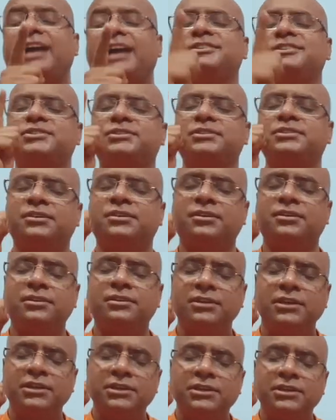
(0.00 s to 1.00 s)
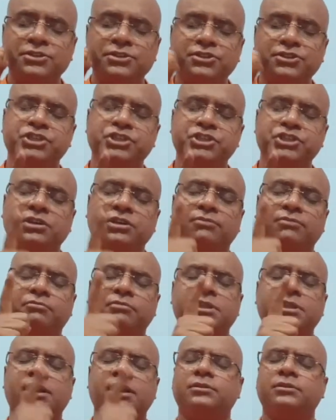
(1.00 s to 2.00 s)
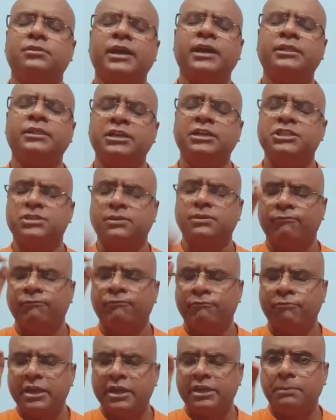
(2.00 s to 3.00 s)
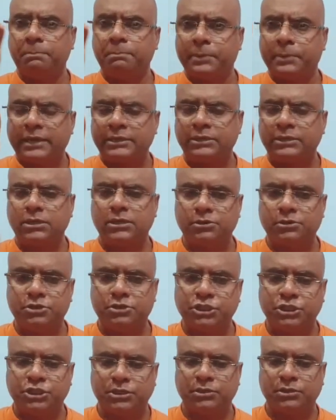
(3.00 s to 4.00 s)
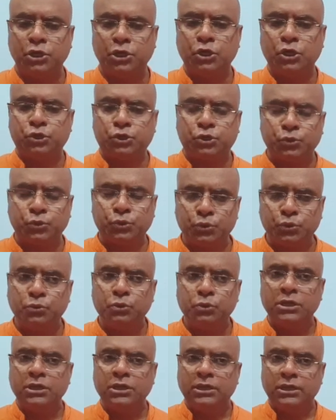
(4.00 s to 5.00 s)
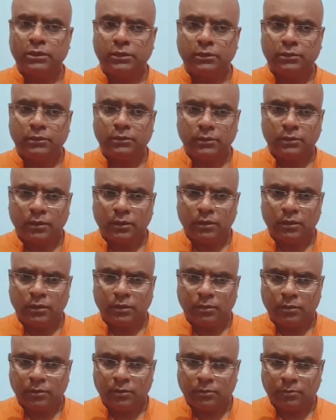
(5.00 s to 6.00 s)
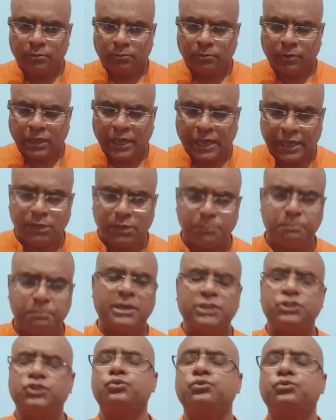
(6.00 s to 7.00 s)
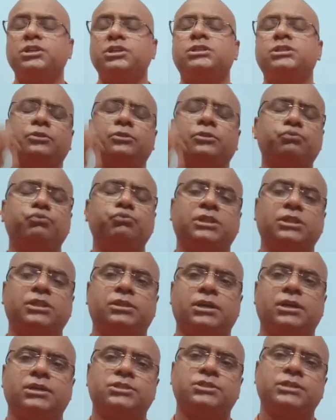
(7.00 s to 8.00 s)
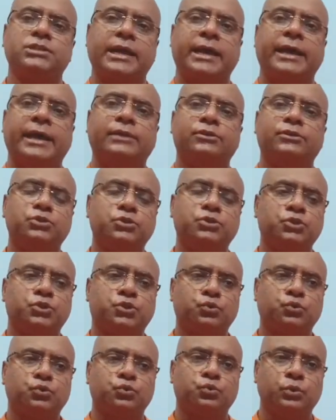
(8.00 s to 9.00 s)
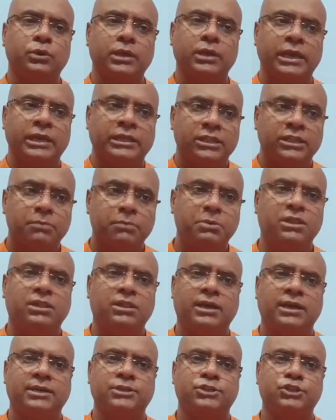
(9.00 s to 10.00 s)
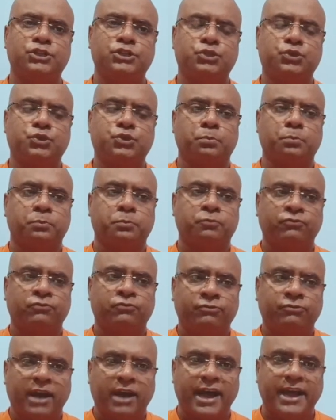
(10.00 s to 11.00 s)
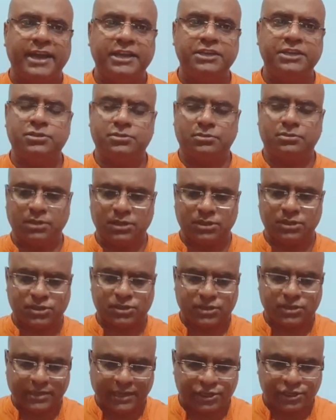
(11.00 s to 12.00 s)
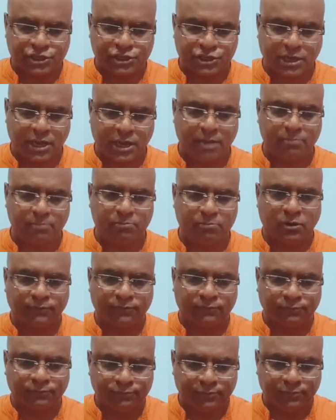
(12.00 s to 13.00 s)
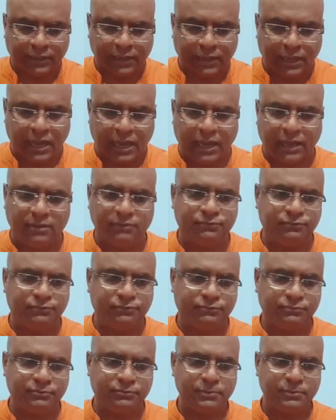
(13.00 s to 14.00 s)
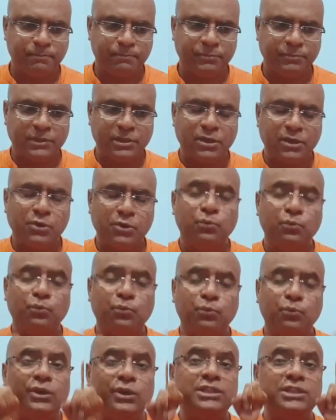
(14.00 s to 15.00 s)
yourself. That's the teaching of Vedanta. And it's a very practical teaching to help us to discover the strength within us and to enable us to fight this exam of life